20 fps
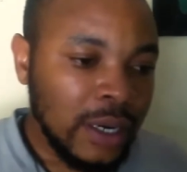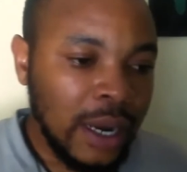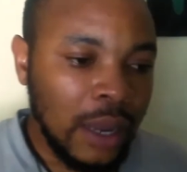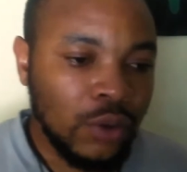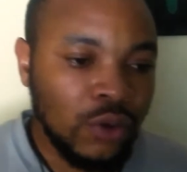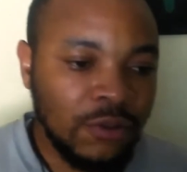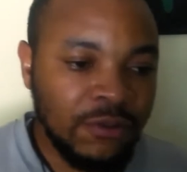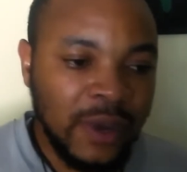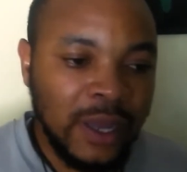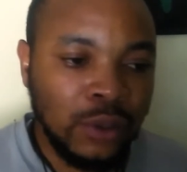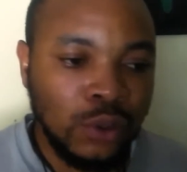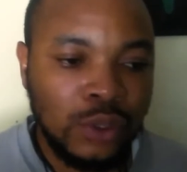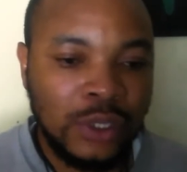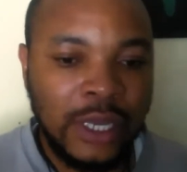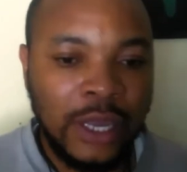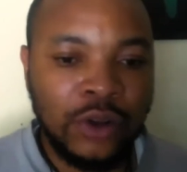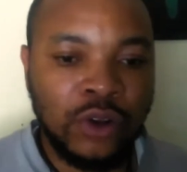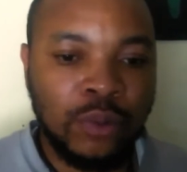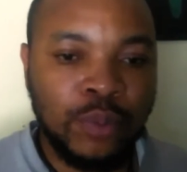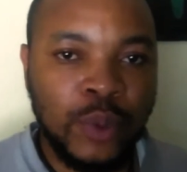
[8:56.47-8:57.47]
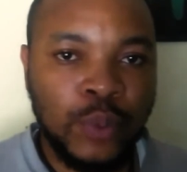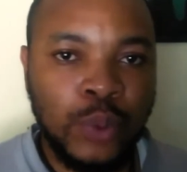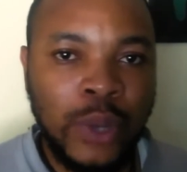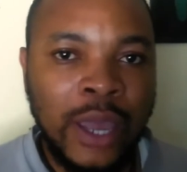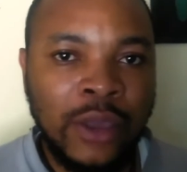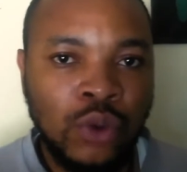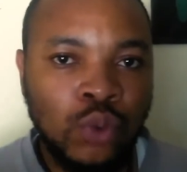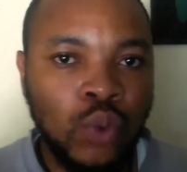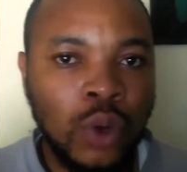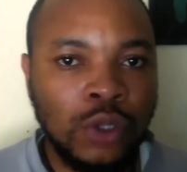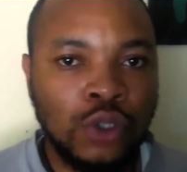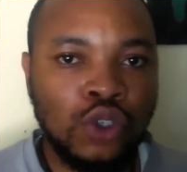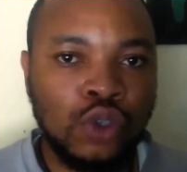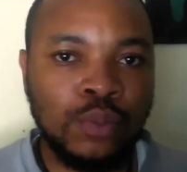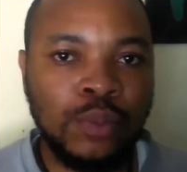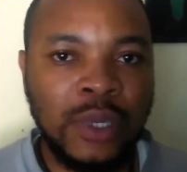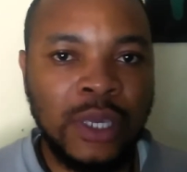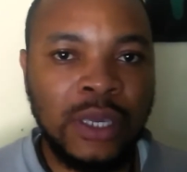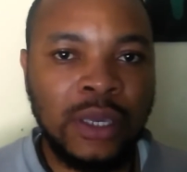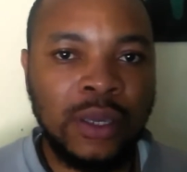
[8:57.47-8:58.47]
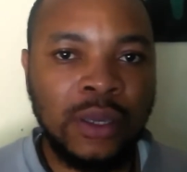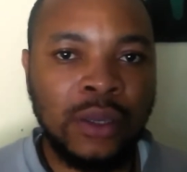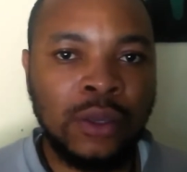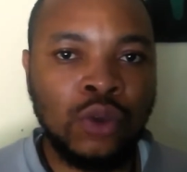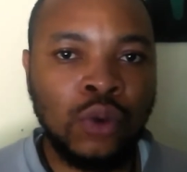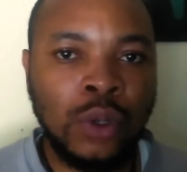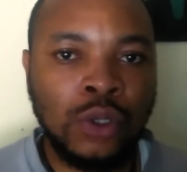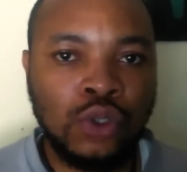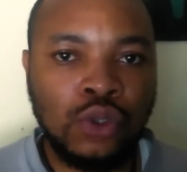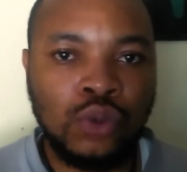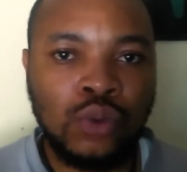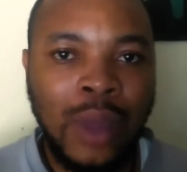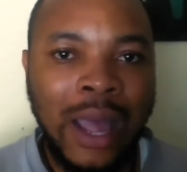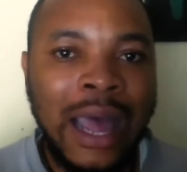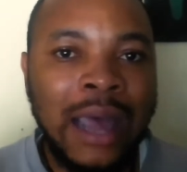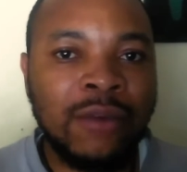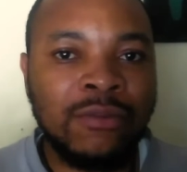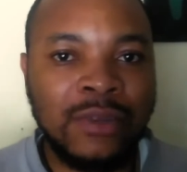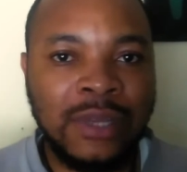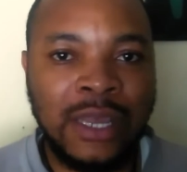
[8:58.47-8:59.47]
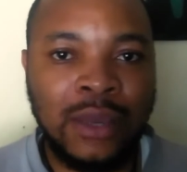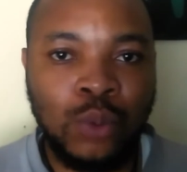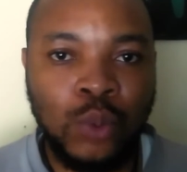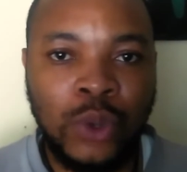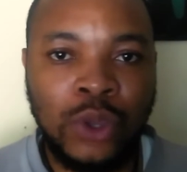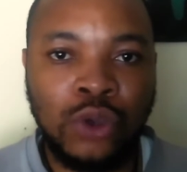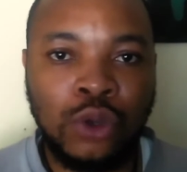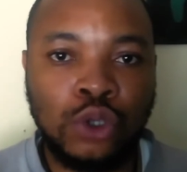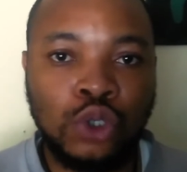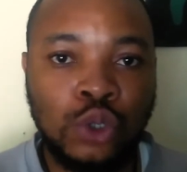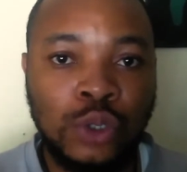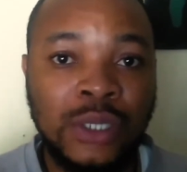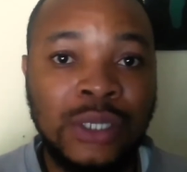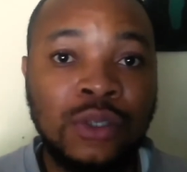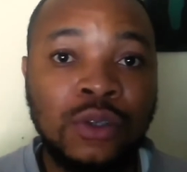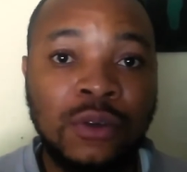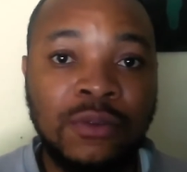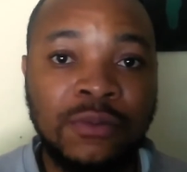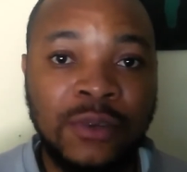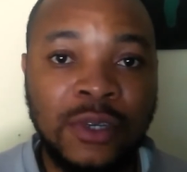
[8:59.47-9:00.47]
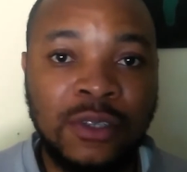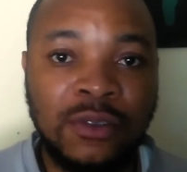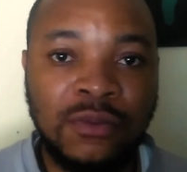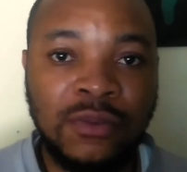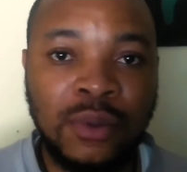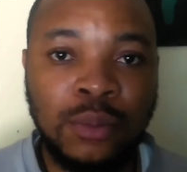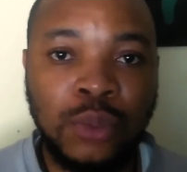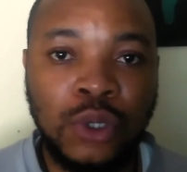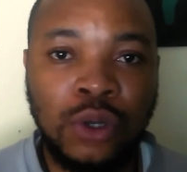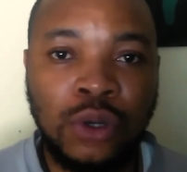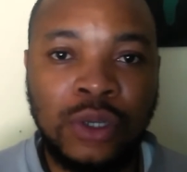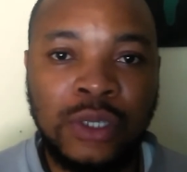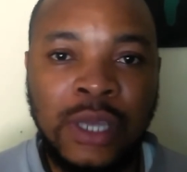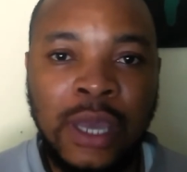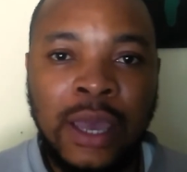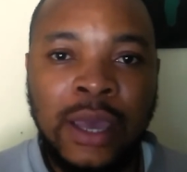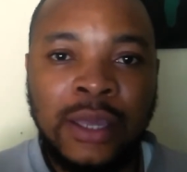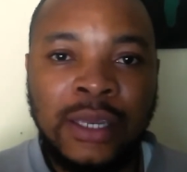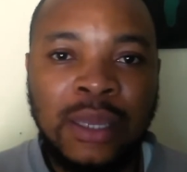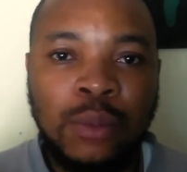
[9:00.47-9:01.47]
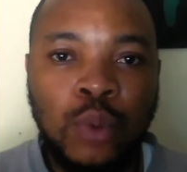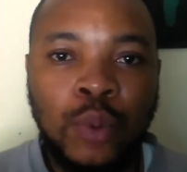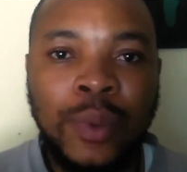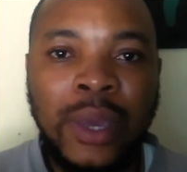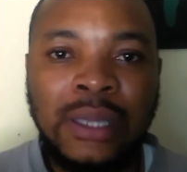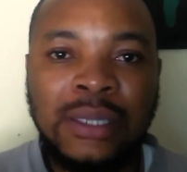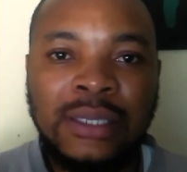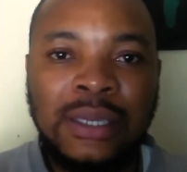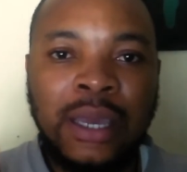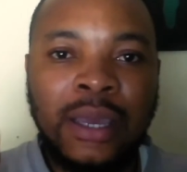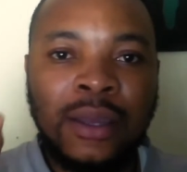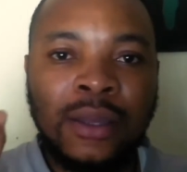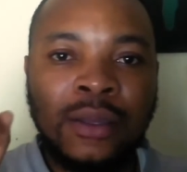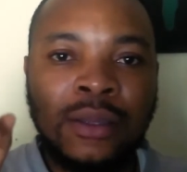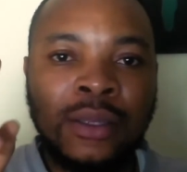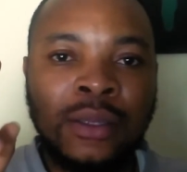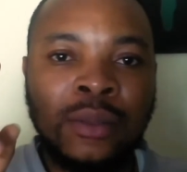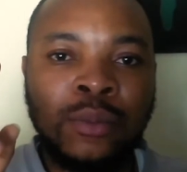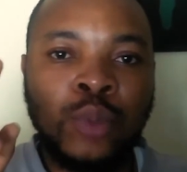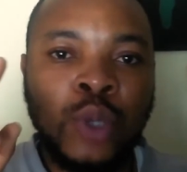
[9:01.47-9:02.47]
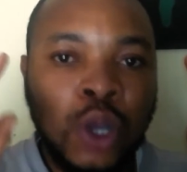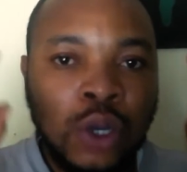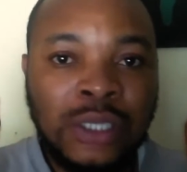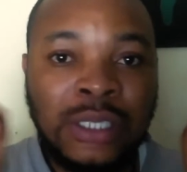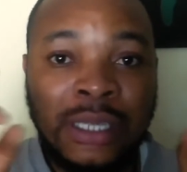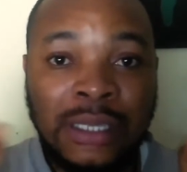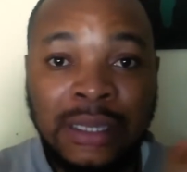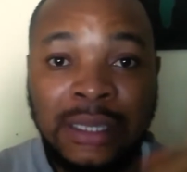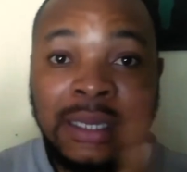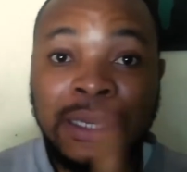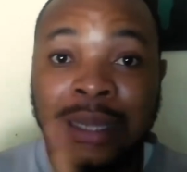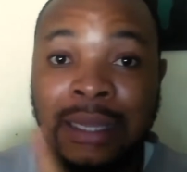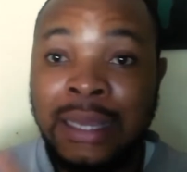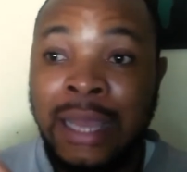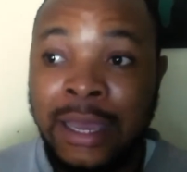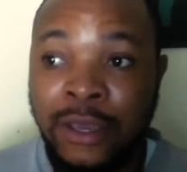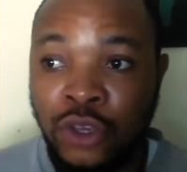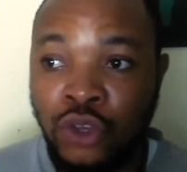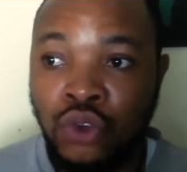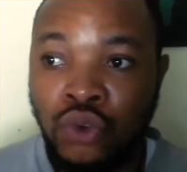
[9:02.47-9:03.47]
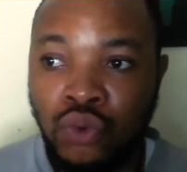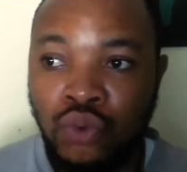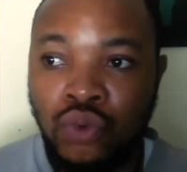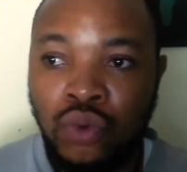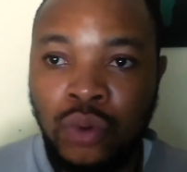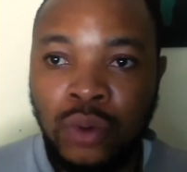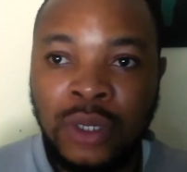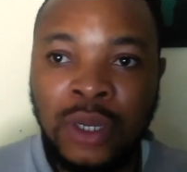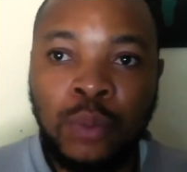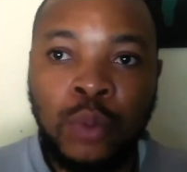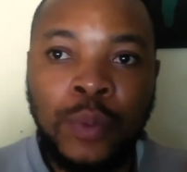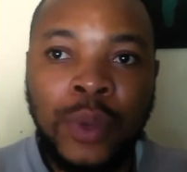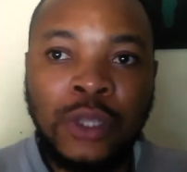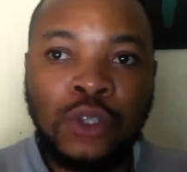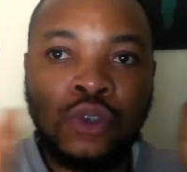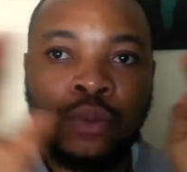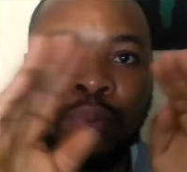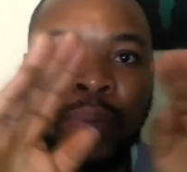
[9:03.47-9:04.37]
now you find those kind of people, and you want to have them when you're shooting your first film, because they think like you, the moment you